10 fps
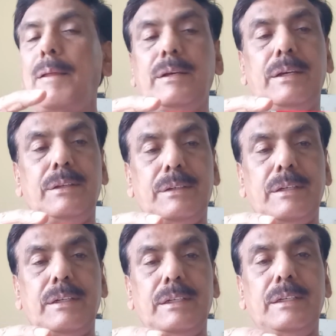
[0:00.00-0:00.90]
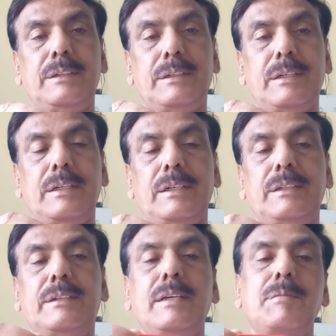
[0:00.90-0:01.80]

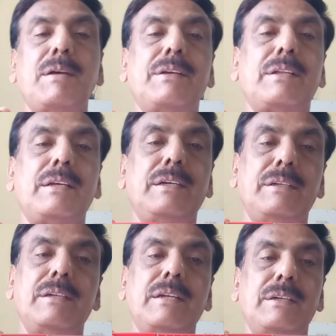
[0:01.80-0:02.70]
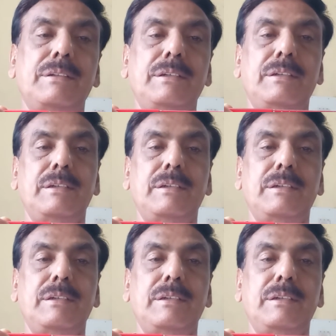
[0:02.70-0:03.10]
is same as the heat energy.